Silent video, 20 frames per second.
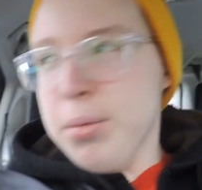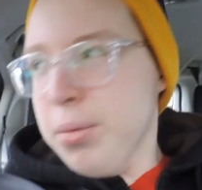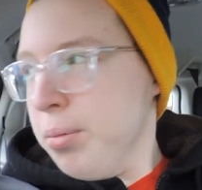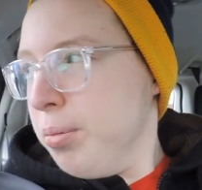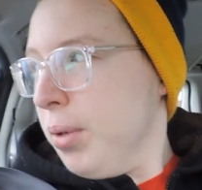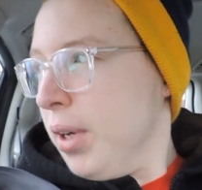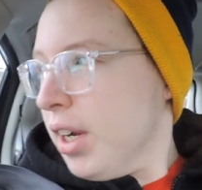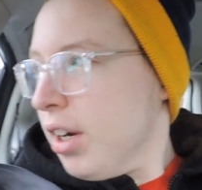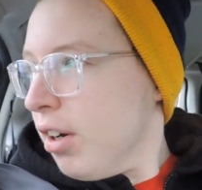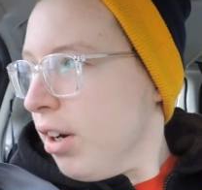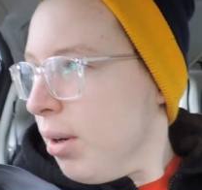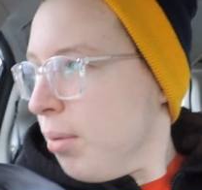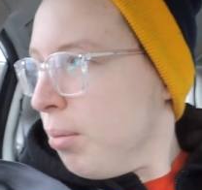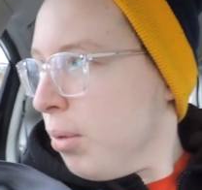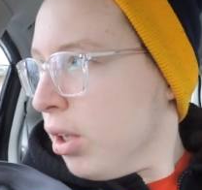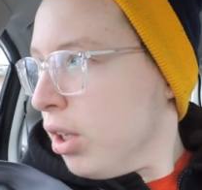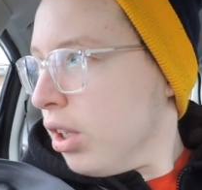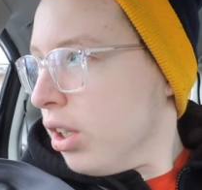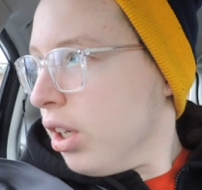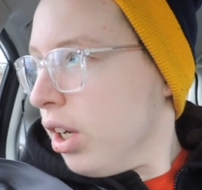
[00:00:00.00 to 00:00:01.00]
with my
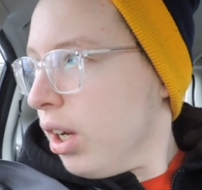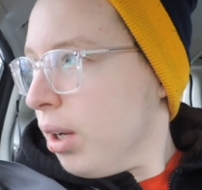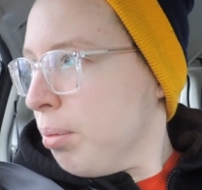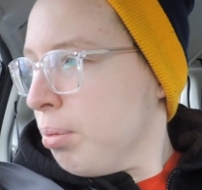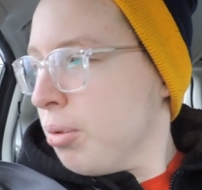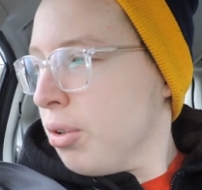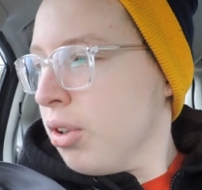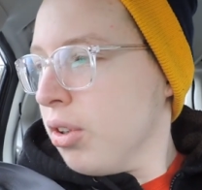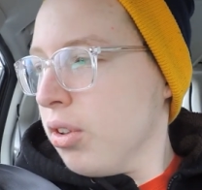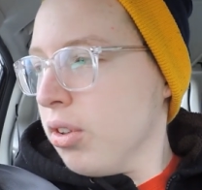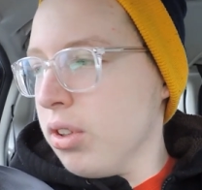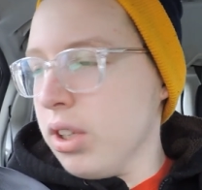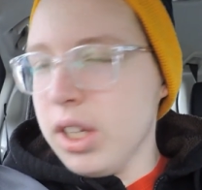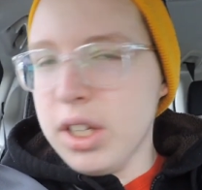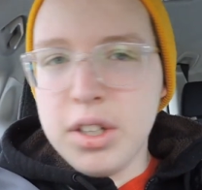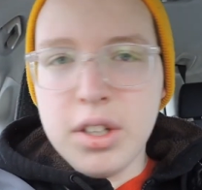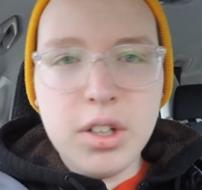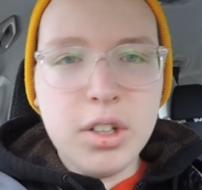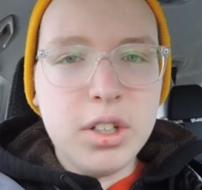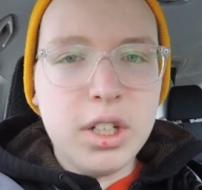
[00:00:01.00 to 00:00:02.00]
grandma up to
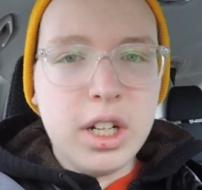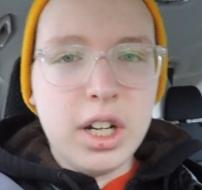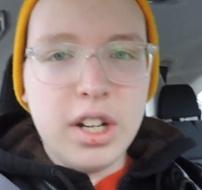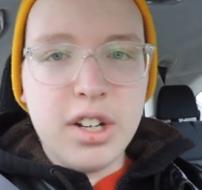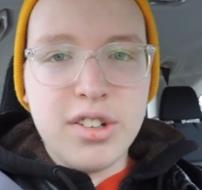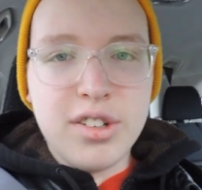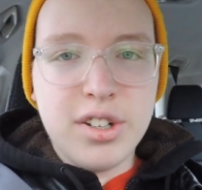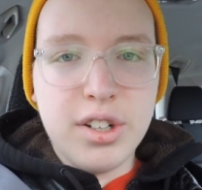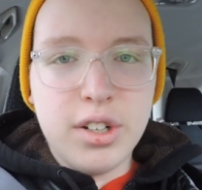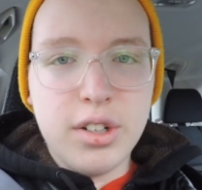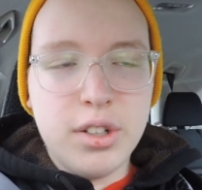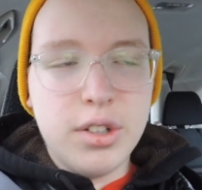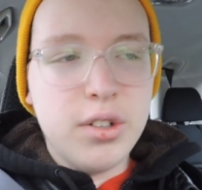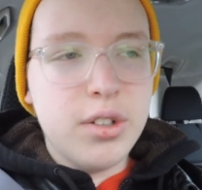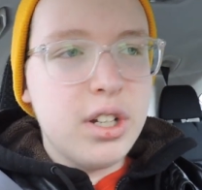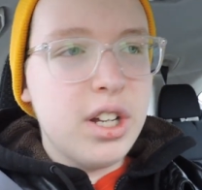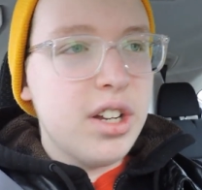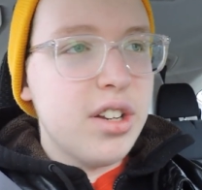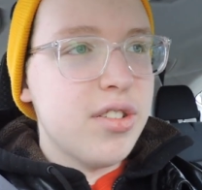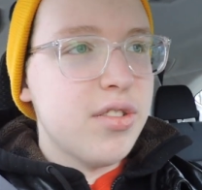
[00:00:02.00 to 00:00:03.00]
La Dolce, so
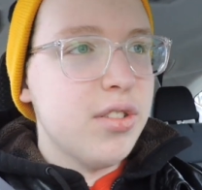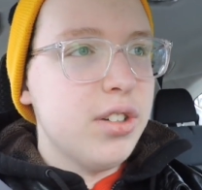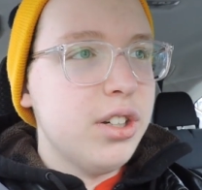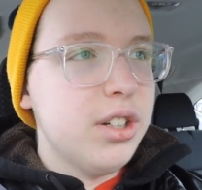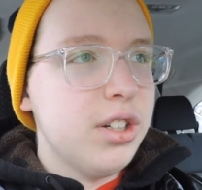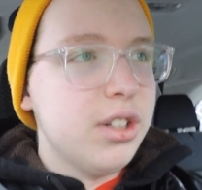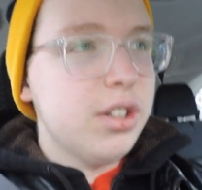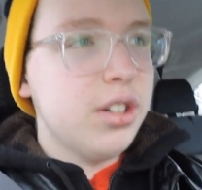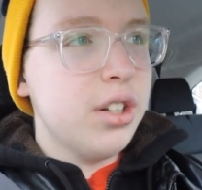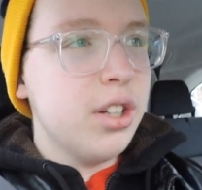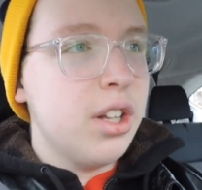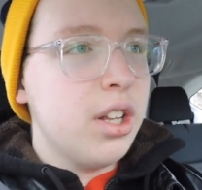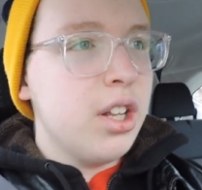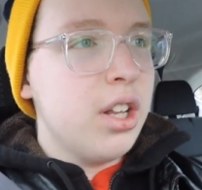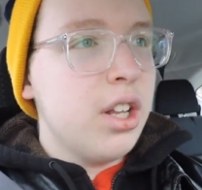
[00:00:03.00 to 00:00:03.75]
you guys will